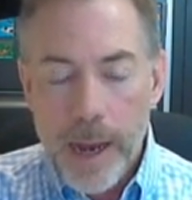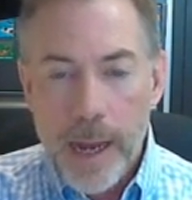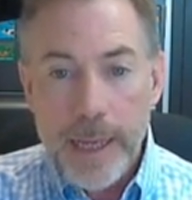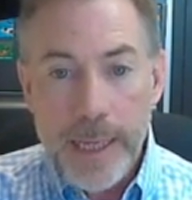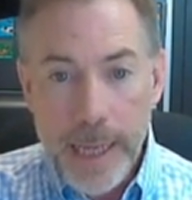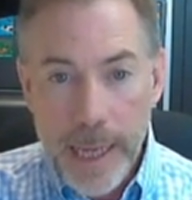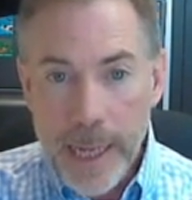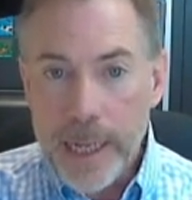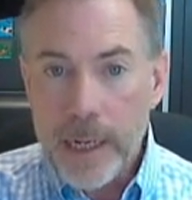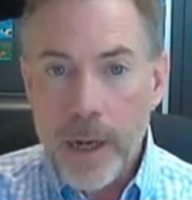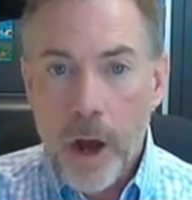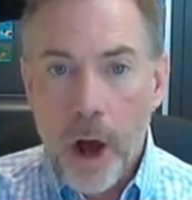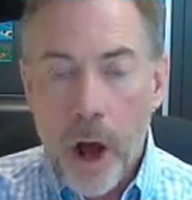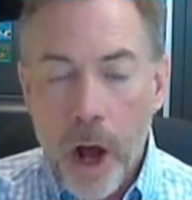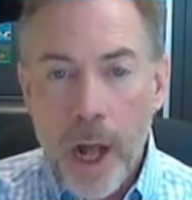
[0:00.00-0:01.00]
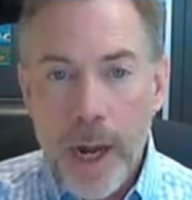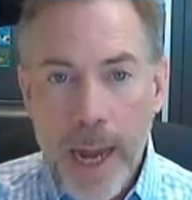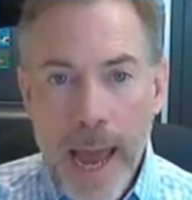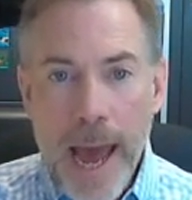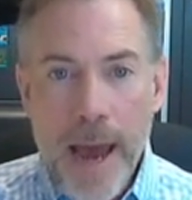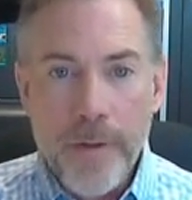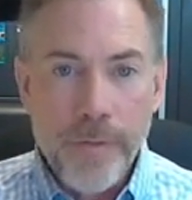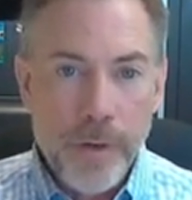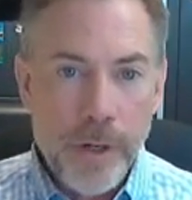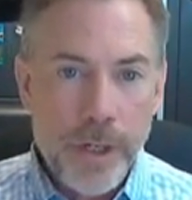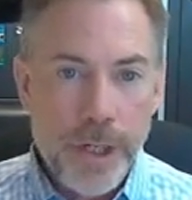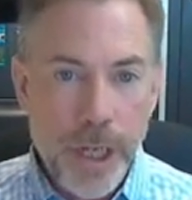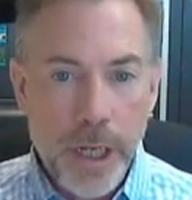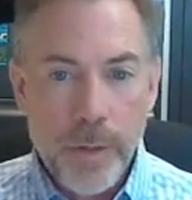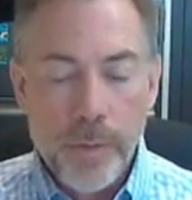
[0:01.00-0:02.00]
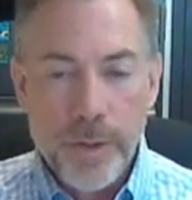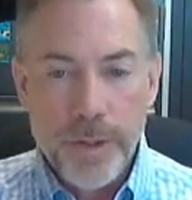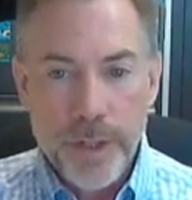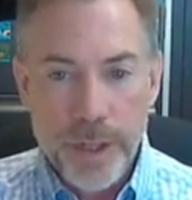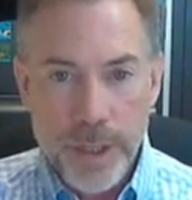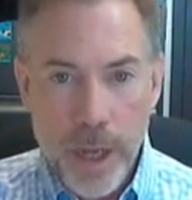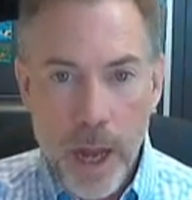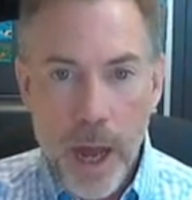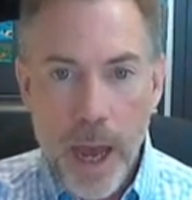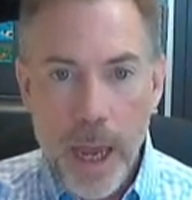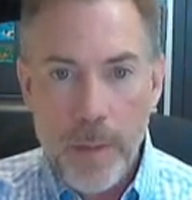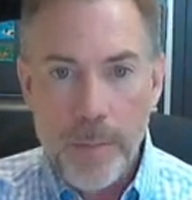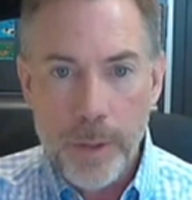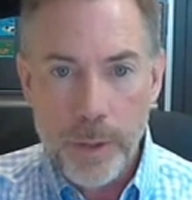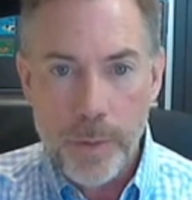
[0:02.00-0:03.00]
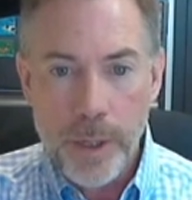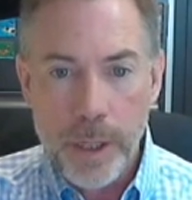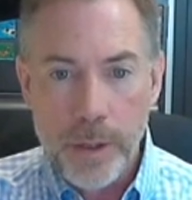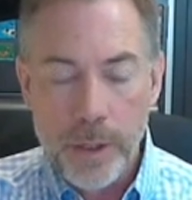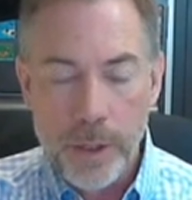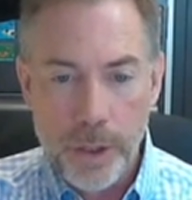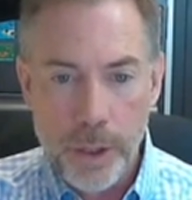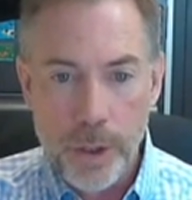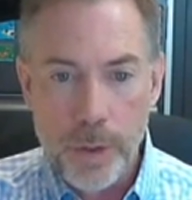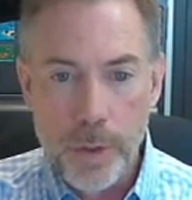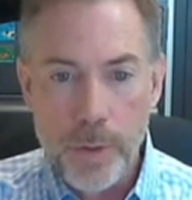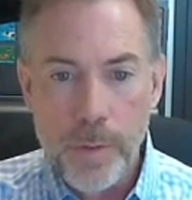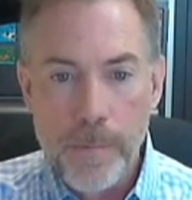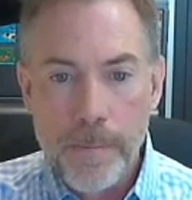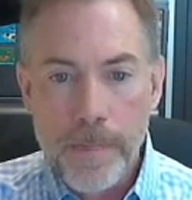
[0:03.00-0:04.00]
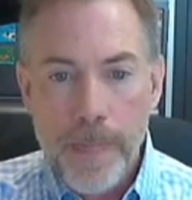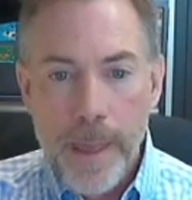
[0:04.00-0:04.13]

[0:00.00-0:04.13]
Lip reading: Again, on average, it was a tie between the two,